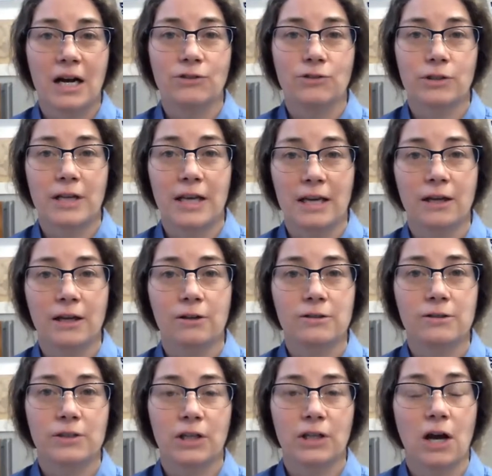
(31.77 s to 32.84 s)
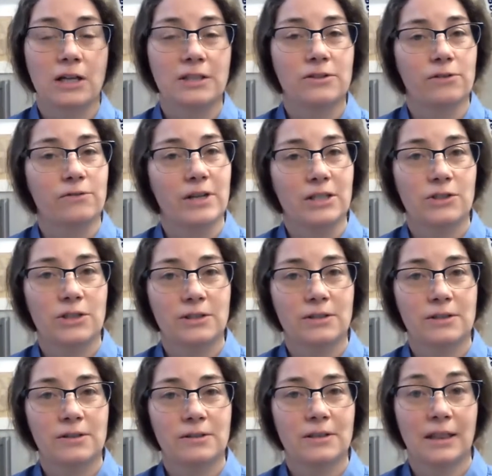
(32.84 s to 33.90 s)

100 acres of conservation